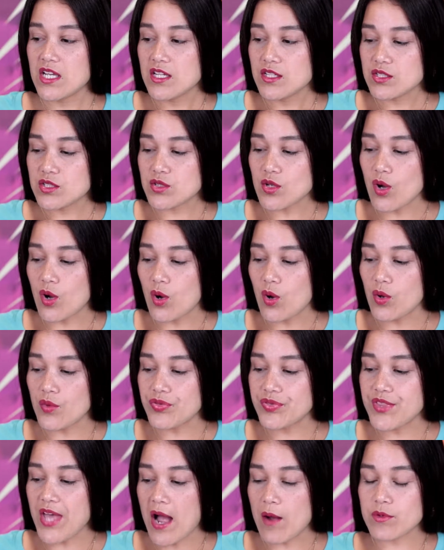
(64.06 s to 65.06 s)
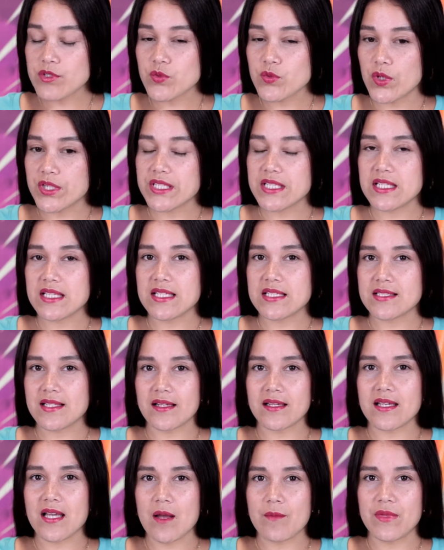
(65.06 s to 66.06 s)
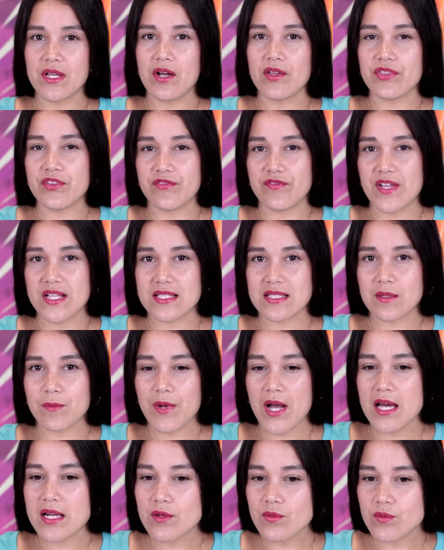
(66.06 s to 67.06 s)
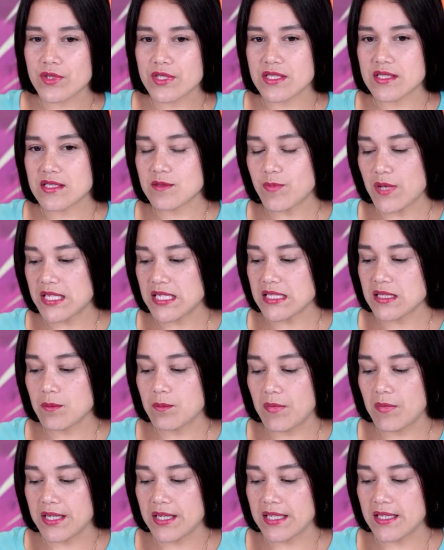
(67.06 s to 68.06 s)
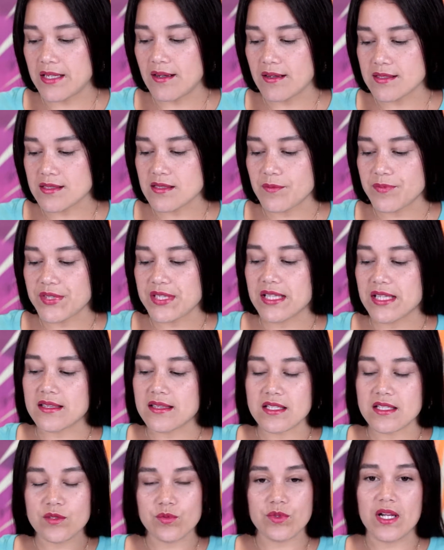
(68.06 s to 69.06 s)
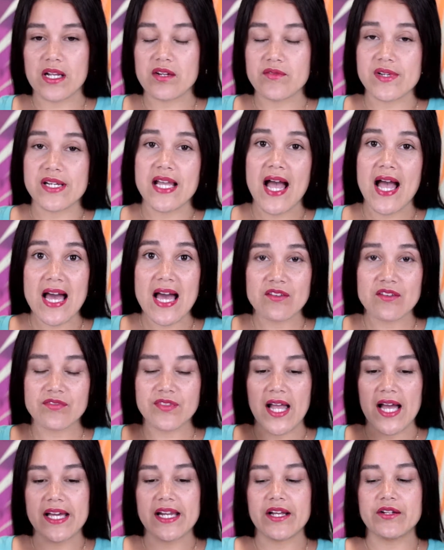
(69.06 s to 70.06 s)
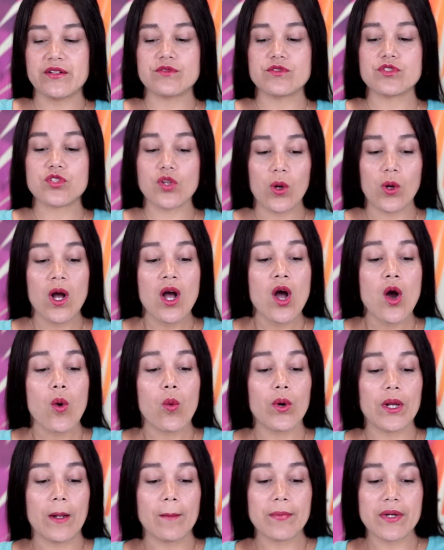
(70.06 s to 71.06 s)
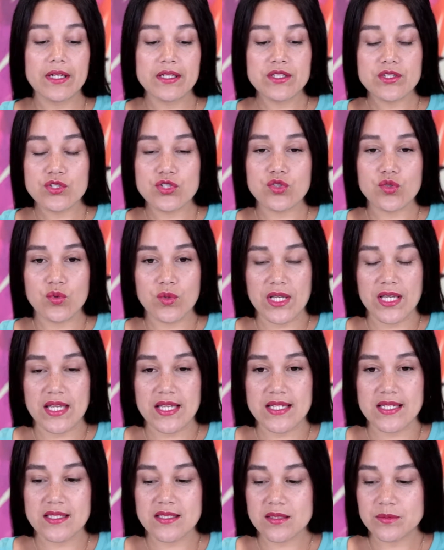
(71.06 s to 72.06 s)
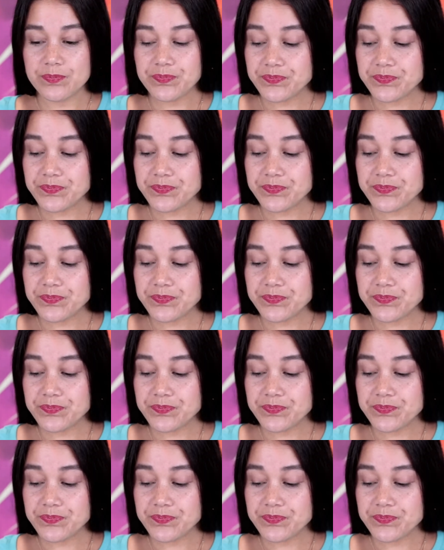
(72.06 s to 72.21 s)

So that was one of the things that kept me on the fence about it, was spending the money on something like this when I already had a flat iron. So what I'm gonna do is